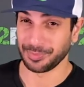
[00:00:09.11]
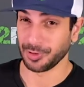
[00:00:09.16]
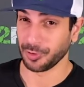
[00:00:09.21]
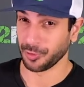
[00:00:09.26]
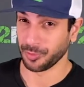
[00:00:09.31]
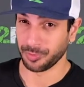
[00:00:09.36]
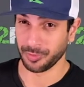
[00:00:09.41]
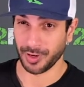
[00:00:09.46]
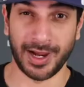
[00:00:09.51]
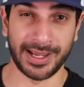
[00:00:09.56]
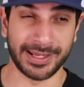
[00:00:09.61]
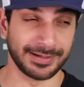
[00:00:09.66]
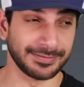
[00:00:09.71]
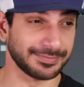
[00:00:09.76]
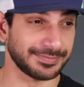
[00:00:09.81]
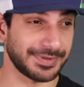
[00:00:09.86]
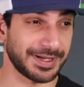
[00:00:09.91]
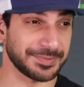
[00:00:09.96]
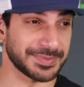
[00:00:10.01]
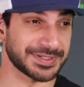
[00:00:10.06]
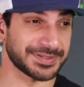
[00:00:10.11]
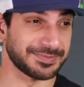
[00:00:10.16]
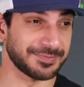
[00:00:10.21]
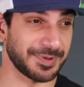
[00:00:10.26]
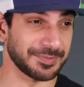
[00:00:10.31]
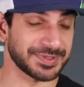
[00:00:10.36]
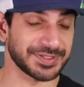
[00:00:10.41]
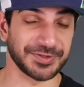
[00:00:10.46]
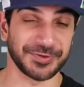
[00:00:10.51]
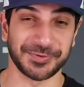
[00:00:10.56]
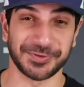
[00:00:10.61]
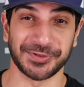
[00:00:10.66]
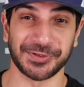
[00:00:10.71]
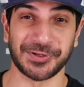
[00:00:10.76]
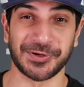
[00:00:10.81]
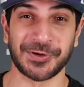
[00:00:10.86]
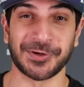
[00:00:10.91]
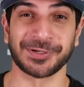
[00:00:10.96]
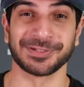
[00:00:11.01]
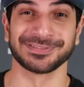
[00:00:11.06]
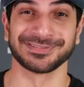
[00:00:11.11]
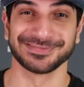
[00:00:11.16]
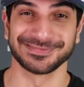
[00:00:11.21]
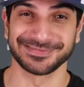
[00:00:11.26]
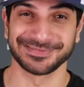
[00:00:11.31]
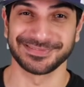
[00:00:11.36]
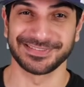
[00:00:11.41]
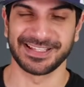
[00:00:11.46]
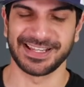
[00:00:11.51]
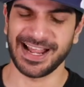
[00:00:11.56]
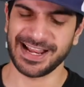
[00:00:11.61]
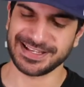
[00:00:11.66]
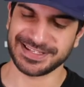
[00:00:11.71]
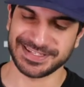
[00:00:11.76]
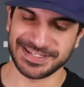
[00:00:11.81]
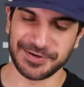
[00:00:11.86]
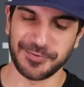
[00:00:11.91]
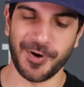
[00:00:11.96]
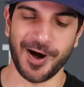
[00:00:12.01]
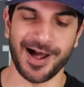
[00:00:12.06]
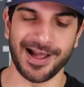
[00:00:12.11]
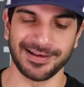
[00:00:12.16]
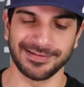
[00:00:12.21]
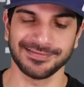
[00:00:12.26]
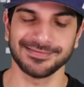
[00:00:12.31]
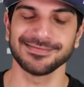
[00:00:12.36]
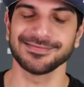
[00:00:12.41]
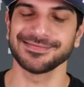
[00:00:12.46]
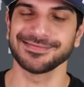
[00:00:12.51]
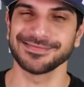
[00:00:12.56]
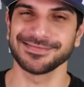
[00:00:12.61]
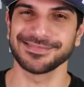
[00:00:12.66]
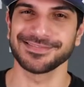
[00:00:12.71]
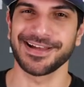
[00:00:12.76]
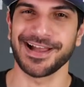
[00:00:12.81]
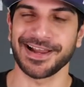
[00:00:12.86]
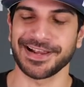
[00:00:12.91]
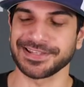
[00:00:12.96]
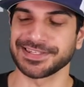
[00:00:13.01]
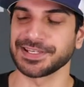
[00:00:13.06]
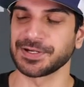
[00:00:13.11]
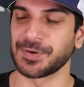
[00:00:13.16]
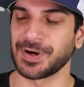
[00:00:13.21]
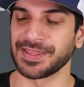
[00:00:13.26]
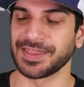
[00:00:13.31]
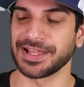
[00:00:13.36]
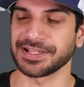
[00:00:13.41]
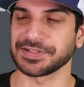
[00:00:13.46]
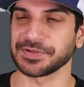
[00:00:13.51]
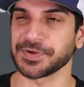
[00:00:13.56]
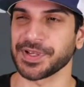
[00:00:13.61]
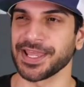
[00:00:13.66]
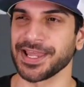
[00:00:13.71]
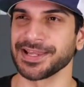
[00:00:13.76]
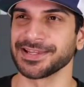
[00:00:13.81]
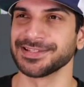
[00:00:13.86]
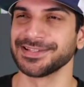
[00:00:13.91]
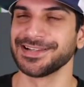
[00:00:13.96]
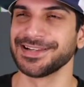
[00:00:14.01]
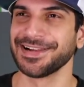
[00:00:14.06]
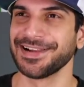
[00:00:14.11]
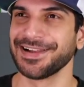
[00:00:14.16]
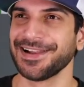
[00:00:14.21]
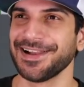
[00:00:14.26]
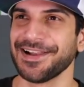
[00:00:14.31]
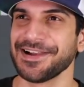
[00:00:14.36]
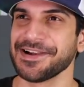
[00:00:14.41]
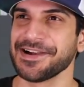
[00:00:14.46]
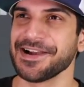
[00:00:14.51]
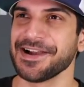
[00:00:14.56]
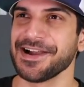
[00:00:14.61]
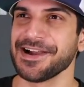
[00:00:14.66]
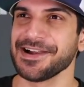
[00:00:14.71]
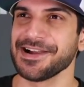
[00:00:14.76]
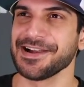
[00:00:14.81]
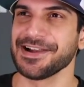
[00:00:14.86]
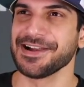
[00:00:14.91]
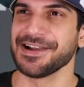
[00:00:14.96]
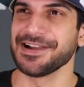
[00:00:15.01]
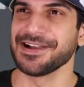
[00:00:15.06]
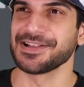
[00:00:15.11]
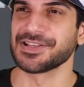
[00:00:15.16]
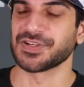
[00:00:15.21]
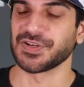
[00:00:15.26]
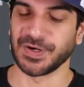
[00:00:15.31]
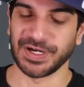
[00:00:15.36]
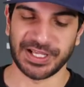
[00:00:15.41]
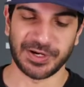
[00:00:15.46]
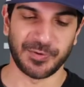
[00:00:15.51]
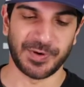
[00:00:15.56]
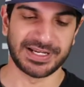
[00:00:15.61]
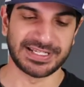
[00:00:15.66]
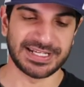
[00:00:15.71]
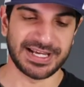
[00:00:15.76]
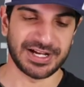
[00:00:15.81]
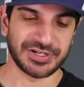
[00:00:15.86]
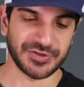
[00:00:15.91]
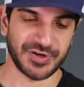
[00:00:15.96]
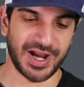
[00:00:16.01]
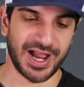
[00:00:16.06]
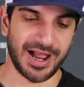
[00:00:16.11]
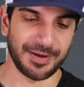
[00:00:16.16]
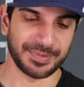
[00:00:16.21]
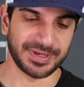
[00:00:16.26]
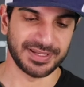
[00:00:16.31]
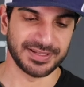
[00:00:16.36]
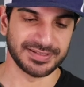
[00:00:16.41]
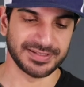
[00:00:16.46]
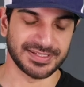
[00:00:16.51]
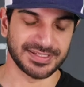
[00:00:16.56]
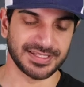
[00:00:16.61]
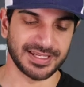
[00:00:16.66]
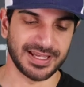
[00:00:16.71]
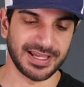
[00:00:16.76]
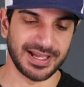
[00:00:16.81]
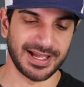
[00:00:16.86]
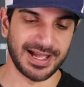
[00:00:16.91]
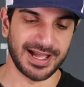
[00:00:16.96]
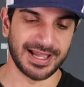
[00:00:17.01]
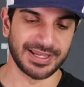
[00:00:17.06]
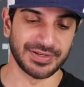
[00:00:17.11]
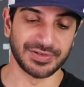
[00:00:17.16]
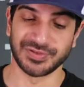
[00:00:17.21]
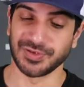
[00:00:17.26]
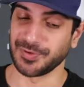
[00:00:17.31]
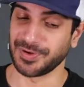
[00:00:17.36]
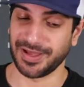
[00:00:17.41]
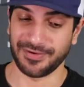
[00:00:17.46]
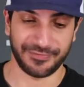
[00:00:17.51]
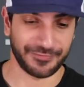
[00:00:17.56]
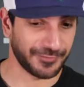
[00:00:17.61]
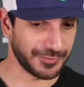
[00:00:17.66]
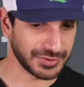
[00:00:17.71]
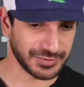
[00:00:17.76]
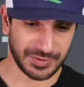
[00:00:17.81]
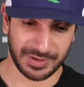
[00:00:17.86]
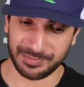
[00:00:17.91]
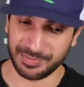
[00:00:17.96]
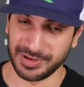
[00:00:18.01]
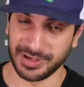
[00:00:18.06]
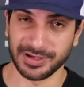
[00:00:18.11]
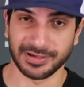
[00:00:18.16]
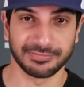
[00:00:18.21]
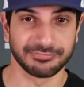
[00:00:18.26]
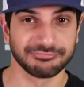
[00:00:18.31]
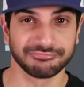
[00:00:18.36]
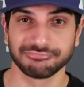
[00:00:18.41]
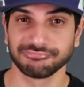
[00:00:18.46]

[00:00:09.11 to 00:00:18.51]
Bill O'Brien. I'm starting to learn. And I can see why. I can see why. That's okay. Trading away DeAndre Hopkins. You don't have a first-round pick.